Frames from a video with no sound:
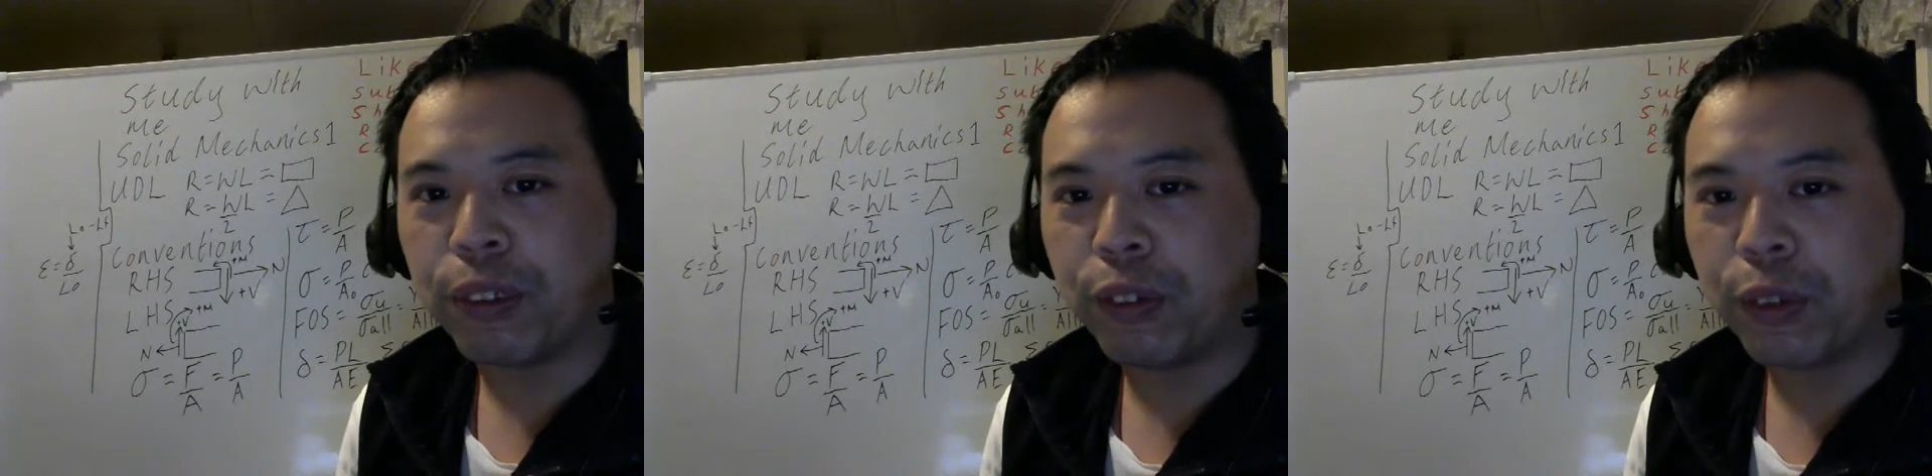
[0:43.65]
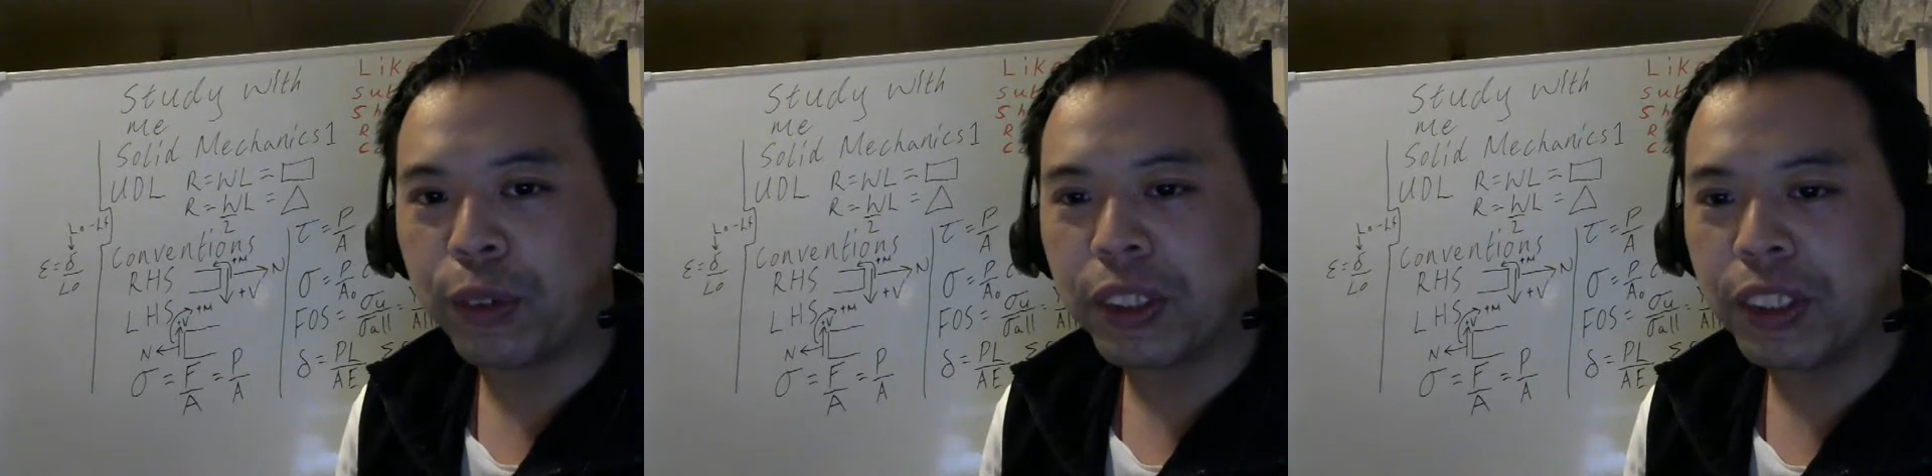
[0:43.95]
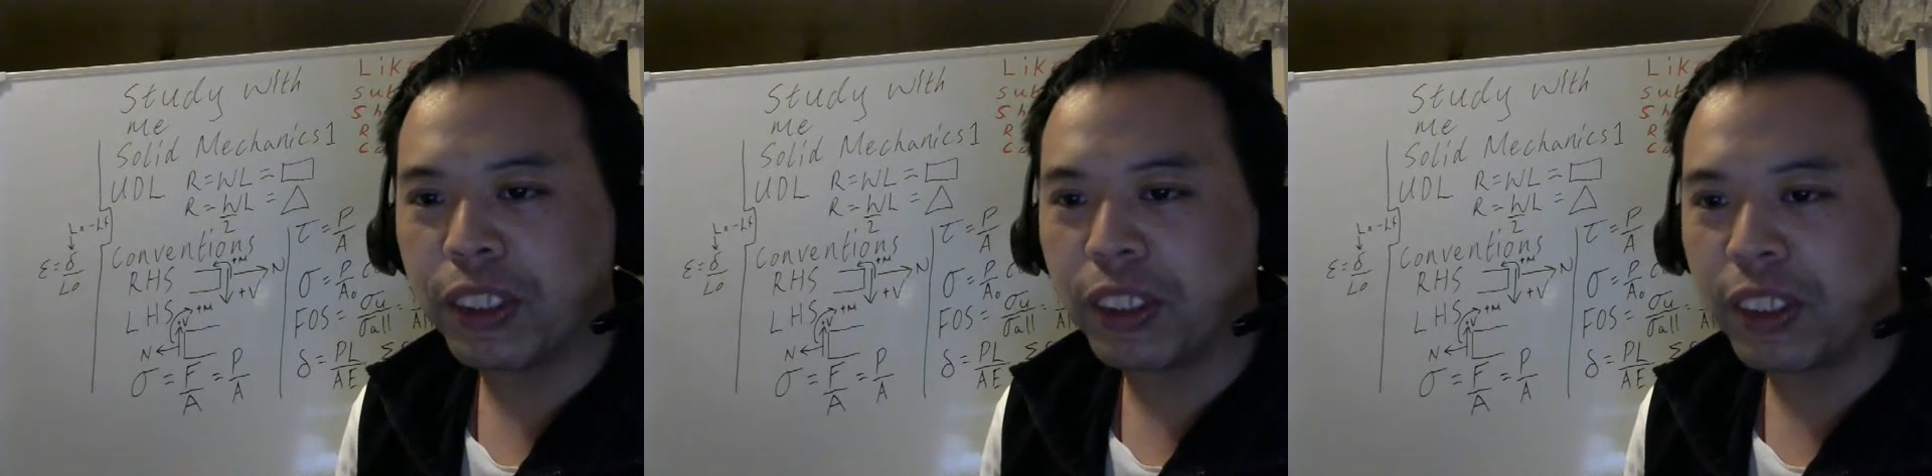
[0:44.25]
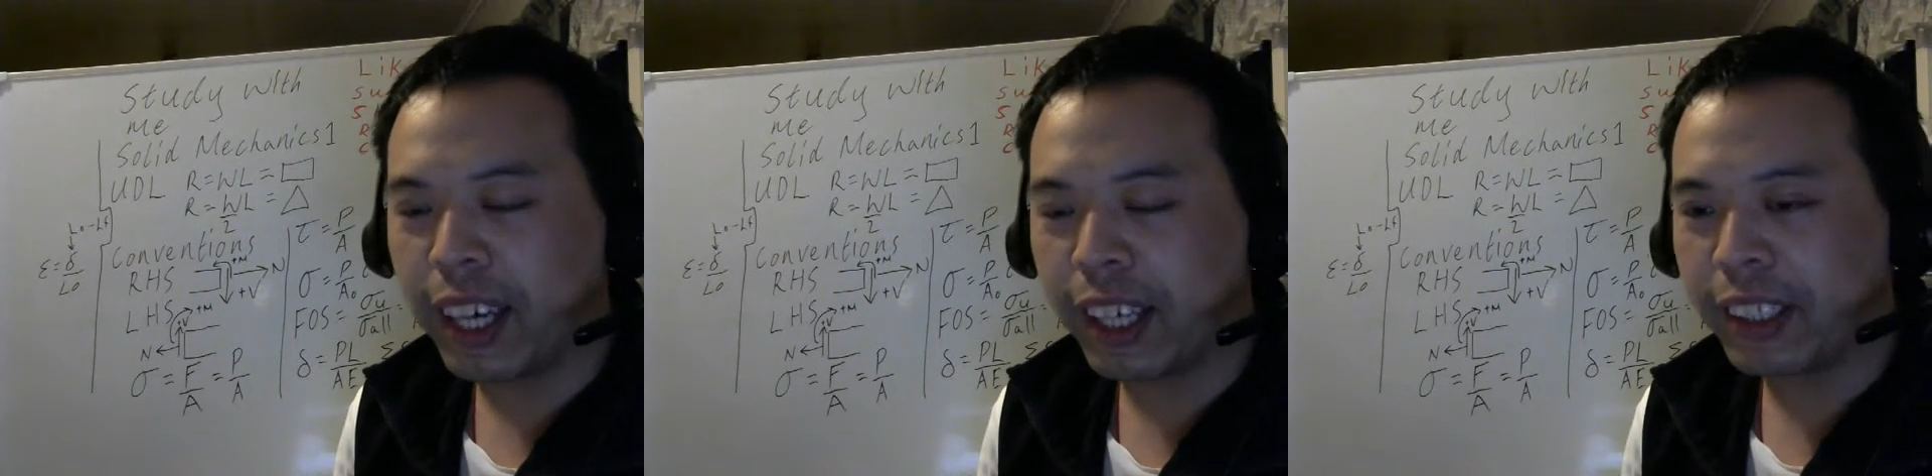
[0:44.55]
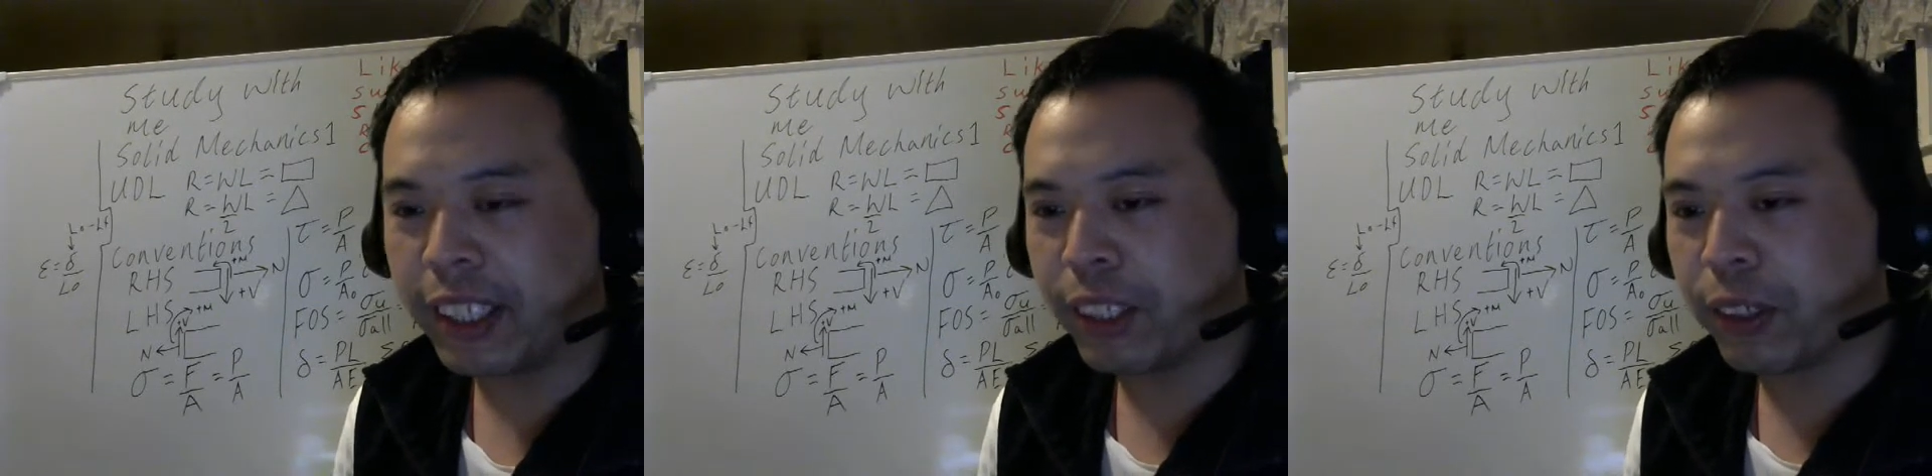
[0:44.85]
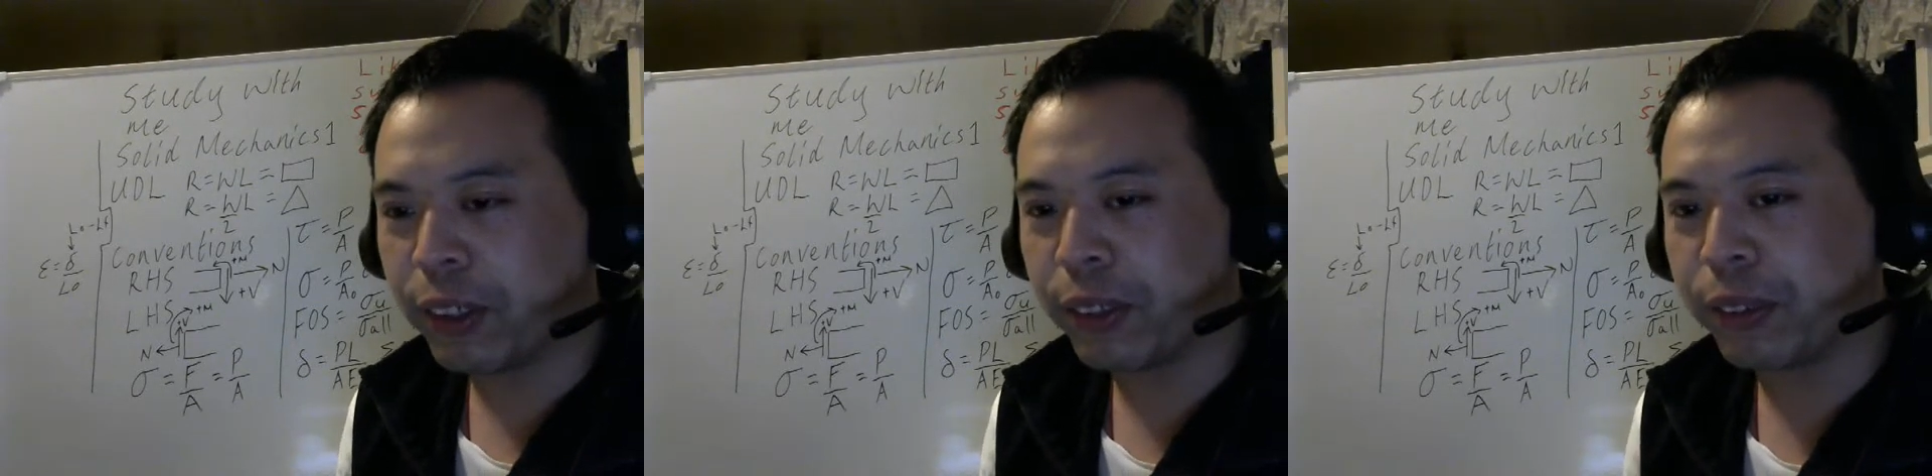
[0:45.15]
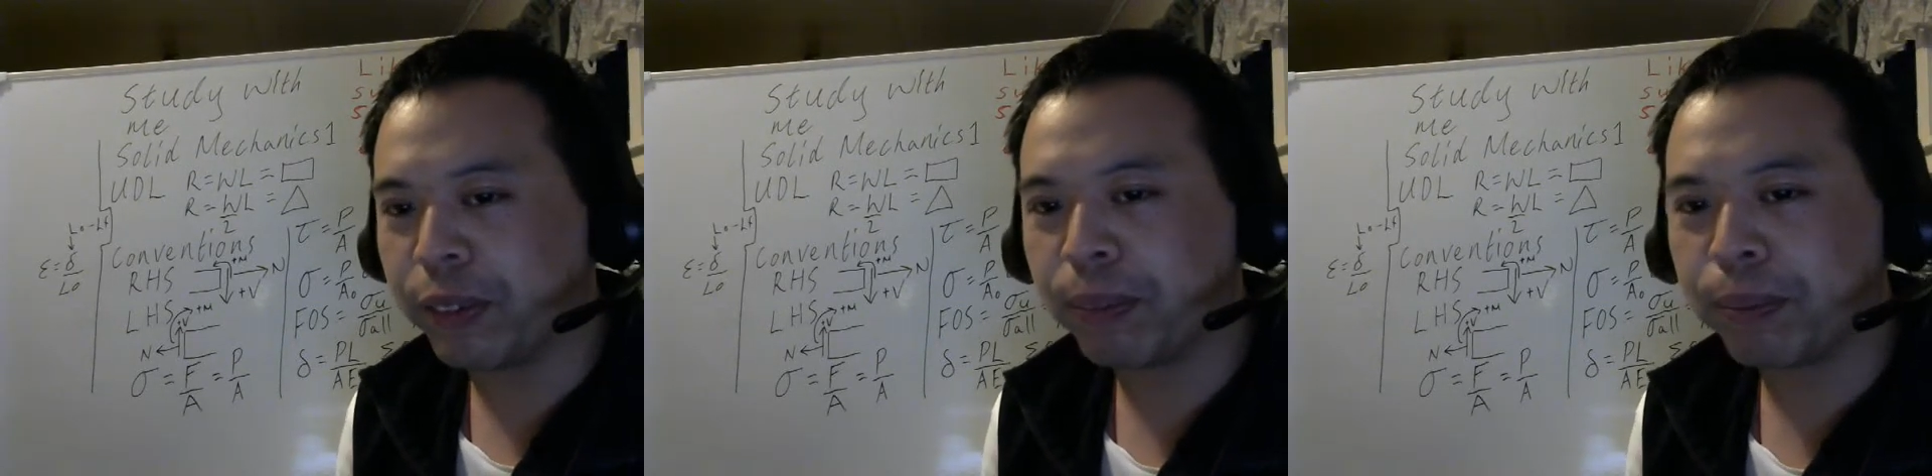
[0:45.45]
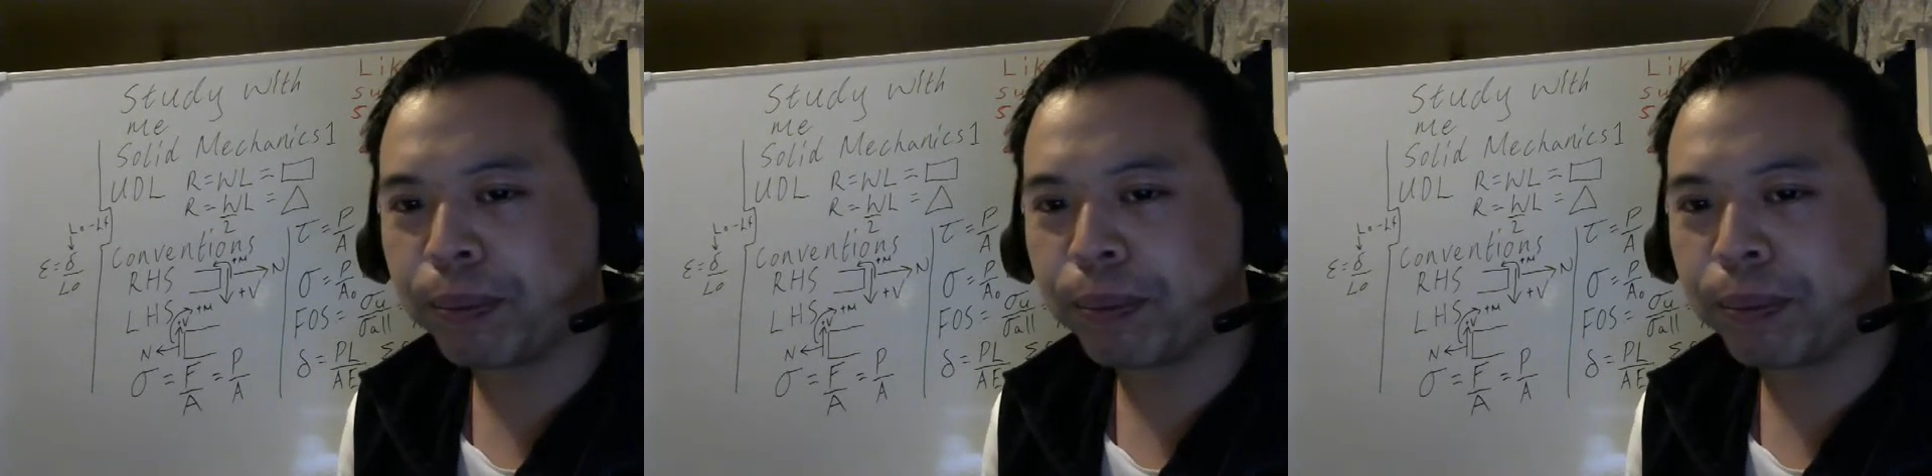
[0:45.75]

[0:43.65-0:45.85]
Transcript: forces acting on